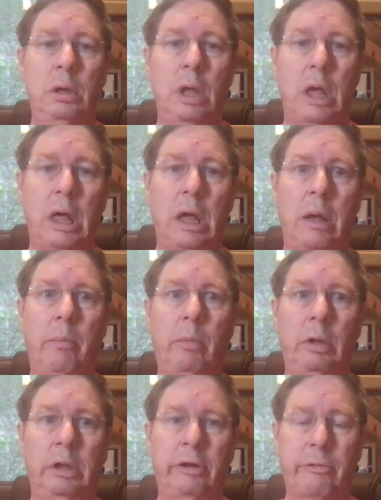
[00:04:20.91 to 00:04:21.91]

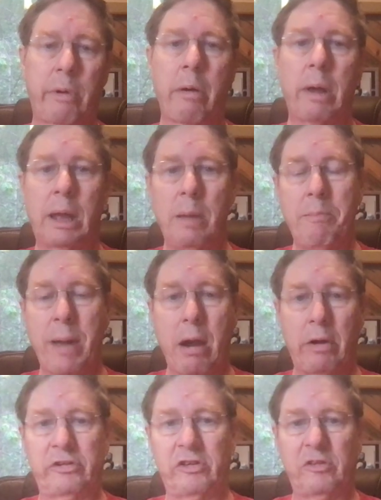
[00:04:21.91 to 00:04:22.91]
literary
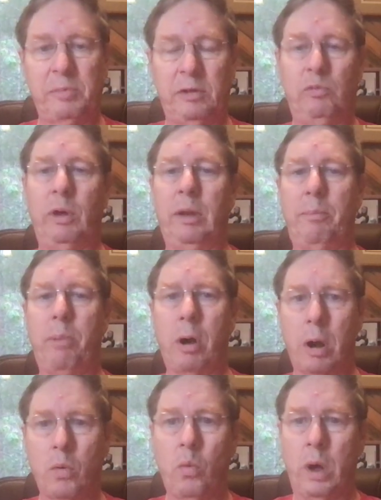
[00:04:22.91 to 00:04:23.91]
comparisons between
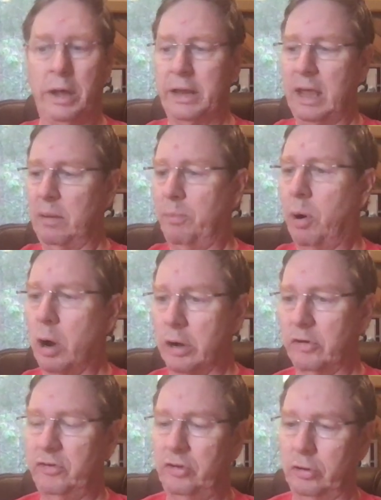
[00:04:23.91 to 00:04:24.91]
part 1 and
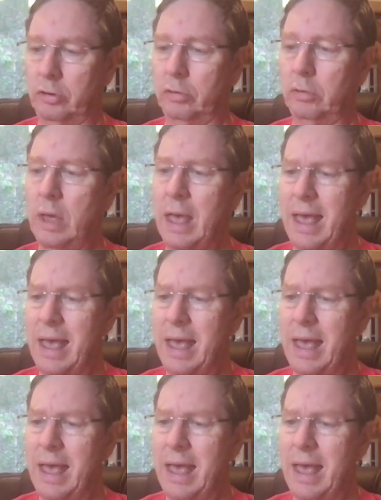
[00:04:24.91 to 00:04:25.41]
part 2,